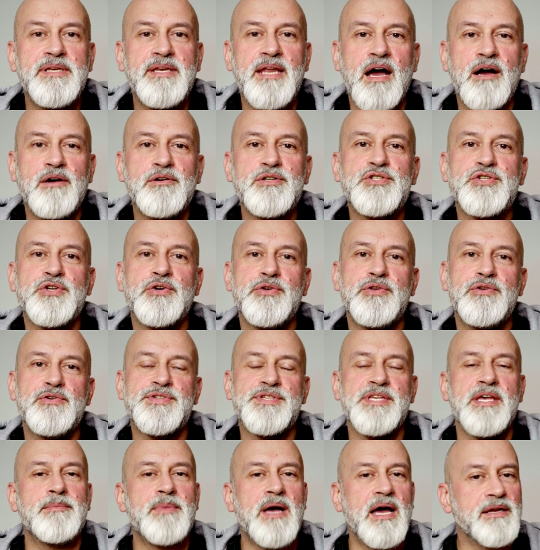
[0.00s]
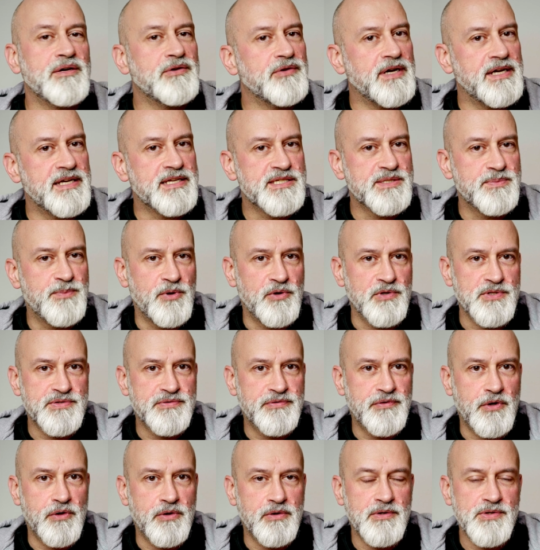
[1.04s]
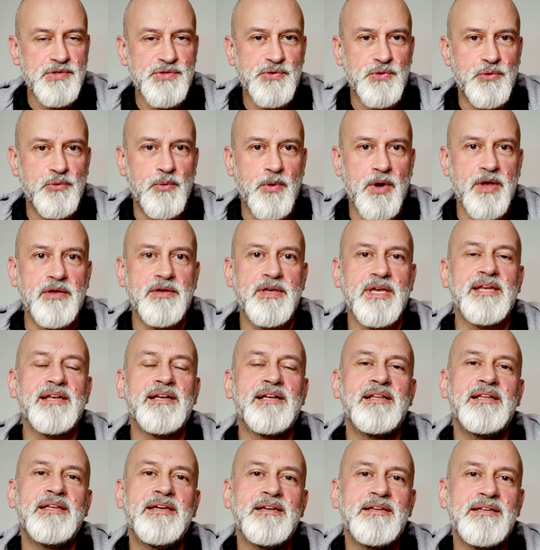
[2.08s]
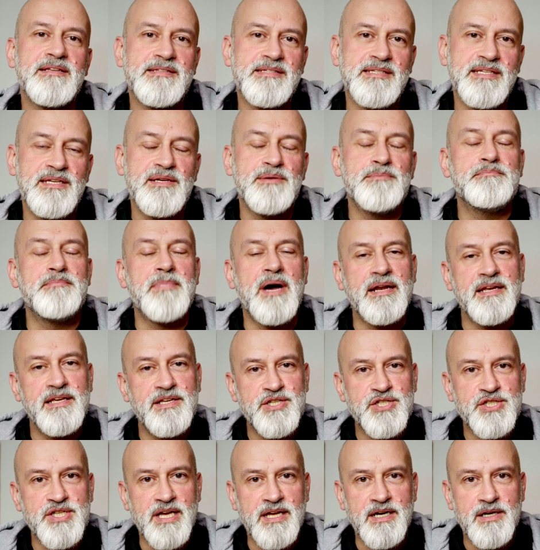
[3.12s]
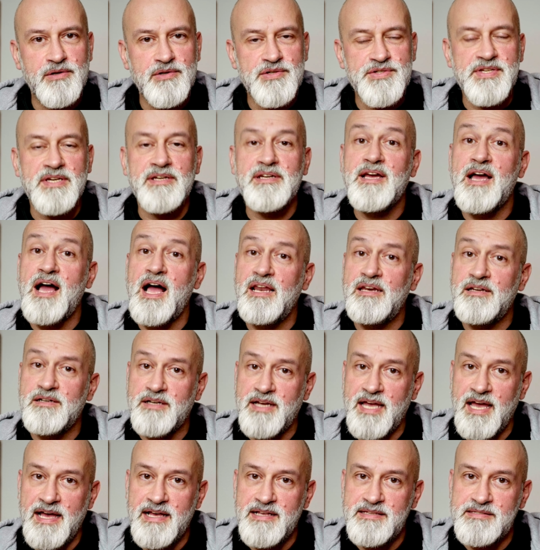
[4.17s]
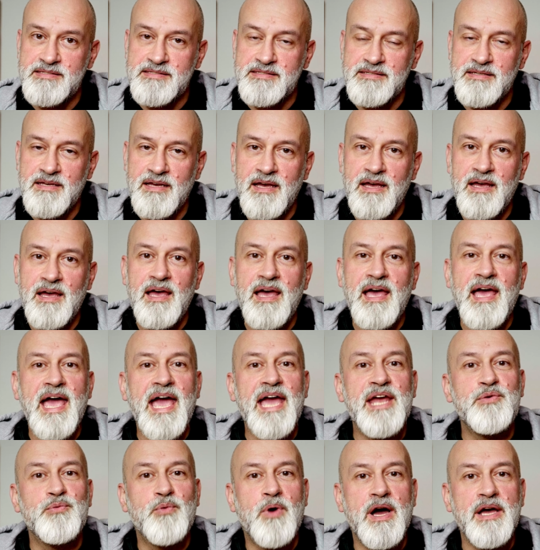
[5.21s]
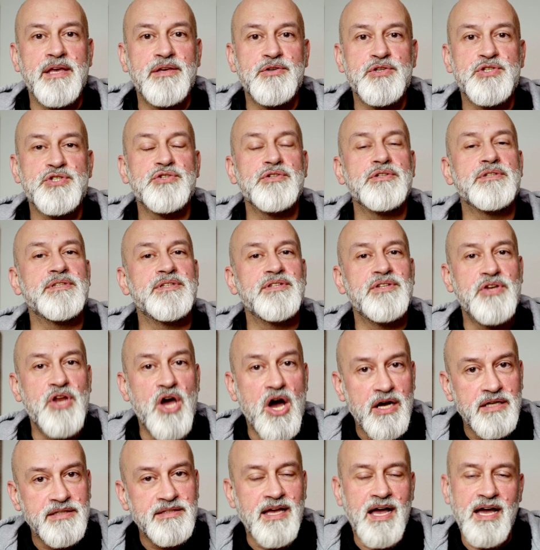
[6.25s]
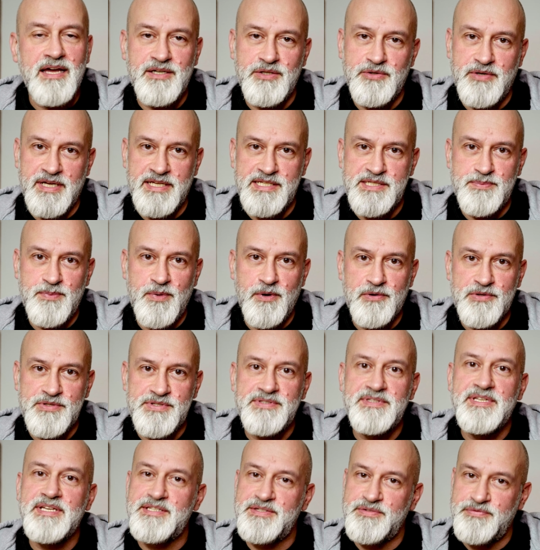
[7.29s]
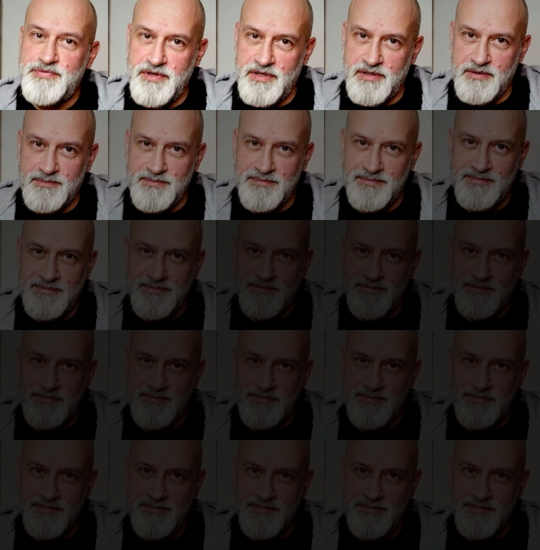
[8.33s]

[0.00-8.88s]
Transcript: now show you some underexposed photos where you can clearly see muddy shadows and color casts and why you should not underexpose this film.